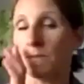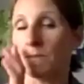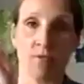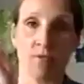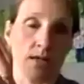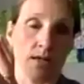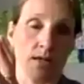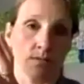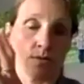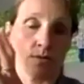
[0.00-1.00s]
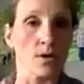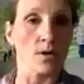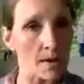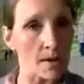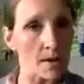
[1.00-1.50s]
48 rolls of
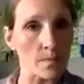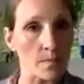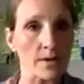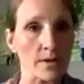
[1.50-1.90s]
toilet paper bulk.